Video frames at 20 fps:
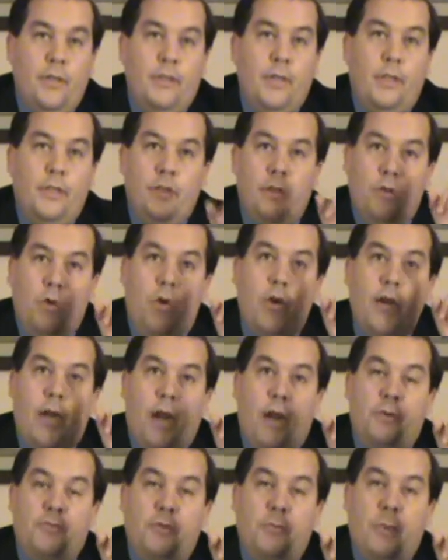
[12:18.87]
Now the Lord
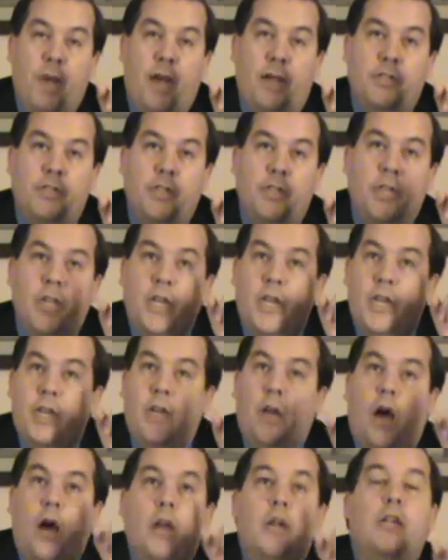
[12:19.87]
cares about you.
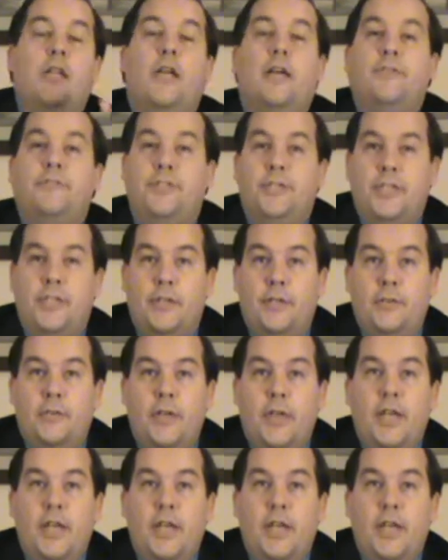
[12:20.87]
God loves you.